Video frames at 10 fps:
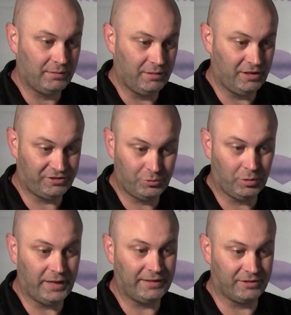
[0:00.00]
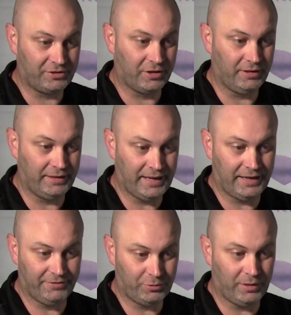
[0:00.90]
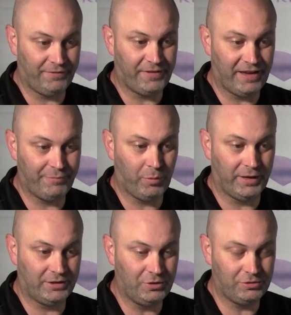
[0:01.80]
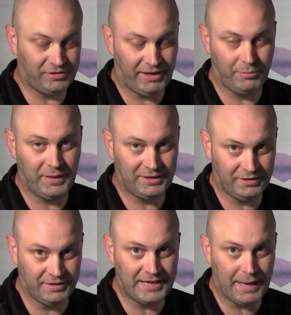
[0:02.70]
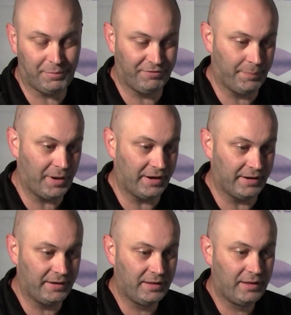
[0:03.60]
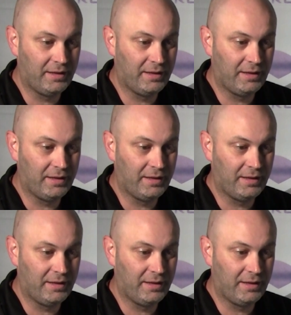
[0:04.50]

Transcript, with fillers: This tool length is currently negative twenty-five point two, so that would be to the top of the part.